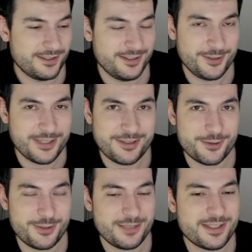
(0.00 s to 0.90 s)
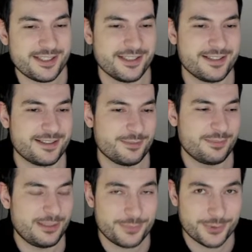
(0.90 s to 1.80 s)
You cannot really buy it.
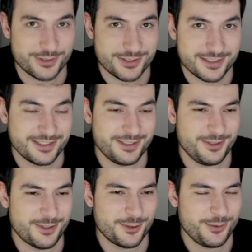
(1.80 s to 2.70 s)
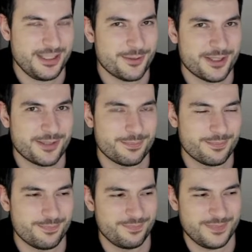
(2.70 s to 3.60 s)
Puppet, you don't really want
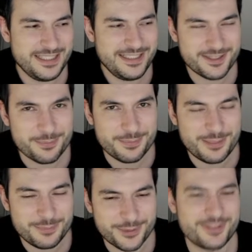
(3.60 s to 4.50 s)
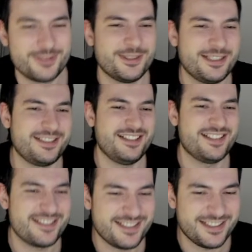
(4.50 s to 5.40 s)
to eat a Puppet, right?
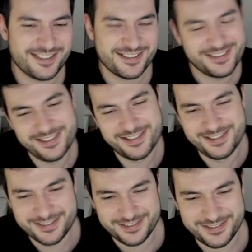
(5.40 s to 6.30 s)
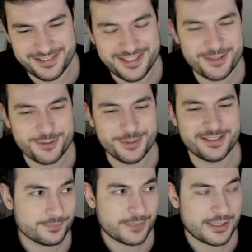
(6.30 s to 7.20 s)
It's like, it's kind of weird.